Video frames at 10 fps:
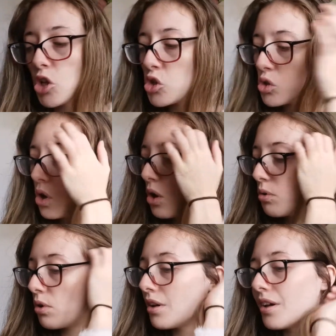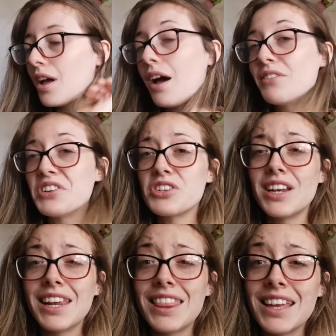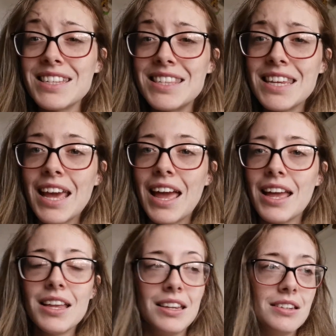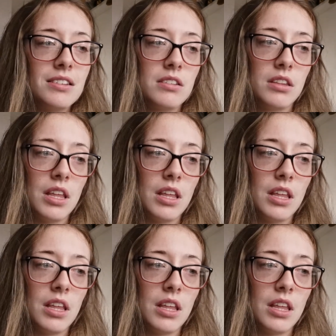so unfortunately that is the end.